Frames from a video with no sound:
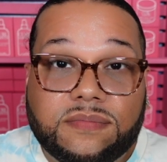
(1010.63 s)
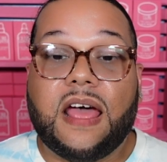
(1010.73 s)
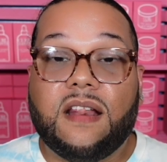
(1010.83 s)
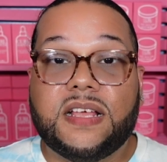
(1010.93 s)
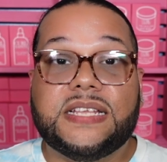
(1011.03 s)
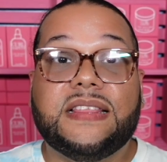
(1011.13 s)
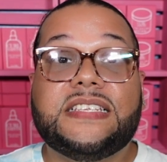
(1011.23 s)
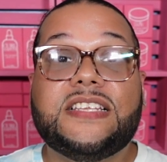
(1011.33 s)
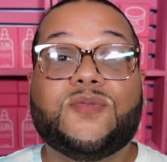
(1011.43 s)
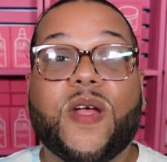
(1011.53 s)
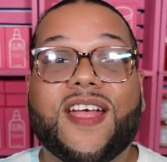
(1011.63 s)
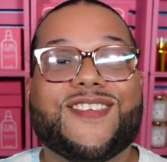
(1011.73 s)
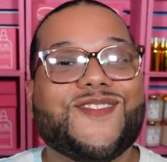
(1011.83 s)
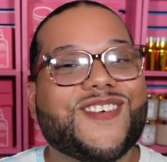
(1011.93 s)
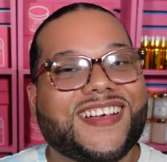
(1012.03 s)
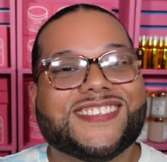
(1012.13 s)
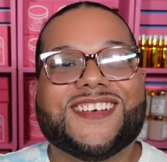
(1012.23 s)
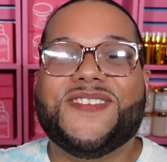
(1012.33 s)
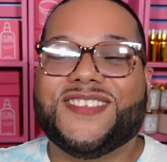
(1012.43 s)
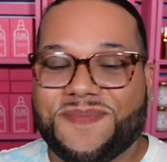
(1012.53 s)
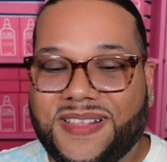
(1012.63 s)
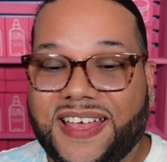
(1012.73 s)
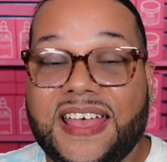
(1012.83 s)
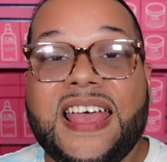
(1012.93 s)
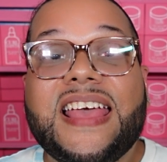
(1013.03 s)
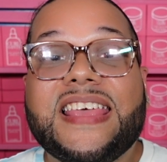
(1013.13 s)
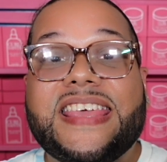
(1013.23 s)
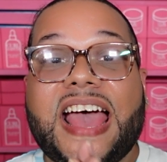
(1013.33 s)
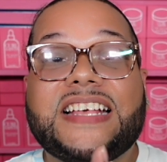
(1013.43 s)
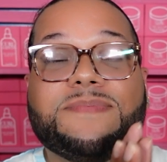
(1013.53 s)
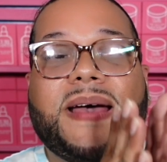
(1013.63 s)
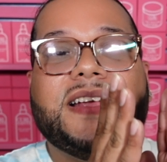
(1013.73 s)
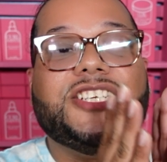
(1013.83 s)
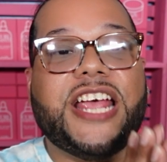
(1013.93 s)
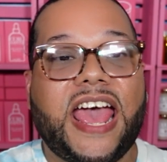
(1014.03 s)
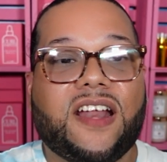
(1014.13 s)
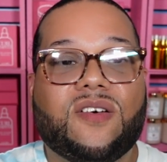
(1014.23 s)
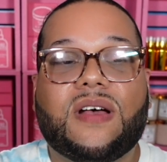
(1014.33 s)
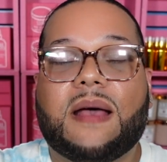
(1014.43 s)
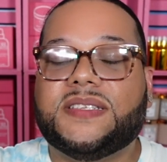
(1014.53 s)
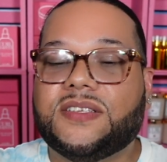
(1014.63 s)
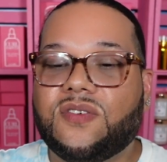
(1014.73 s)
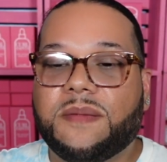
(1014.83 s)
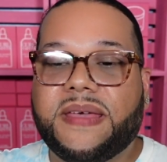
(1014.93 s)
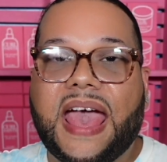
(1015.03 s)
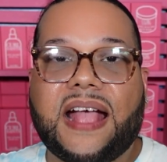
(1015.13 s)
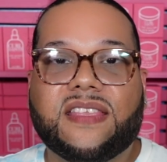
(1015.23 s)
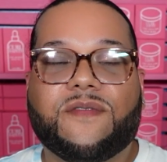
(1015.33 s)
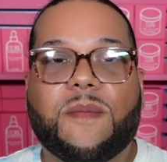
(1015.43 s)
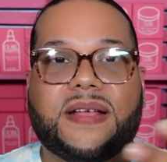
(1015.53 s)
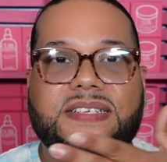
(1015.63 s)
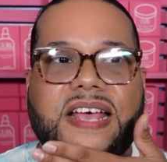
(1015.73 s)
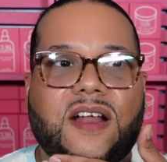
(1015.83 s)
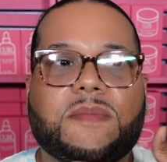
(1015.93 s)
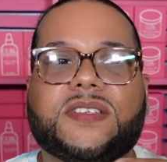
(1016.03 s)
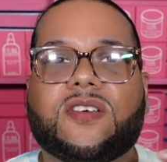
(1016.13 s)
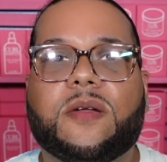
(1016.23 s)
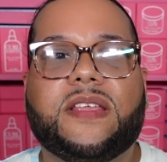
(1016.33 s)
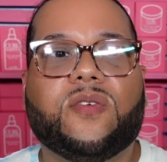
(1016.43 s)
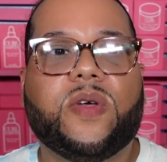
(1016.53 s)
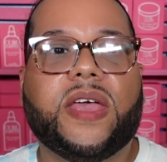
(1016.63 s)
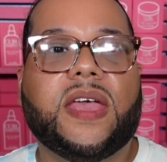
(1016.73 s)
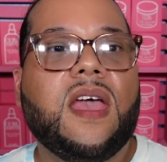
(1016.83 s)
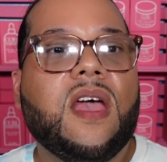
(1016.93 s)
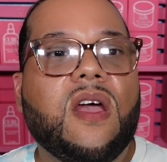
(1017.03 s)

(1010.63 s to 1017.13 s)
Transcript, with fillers: Now listen, this is where you guys come into play. Yes, my channel, I'm still gonna be active on my channel. I'm still gonna be doing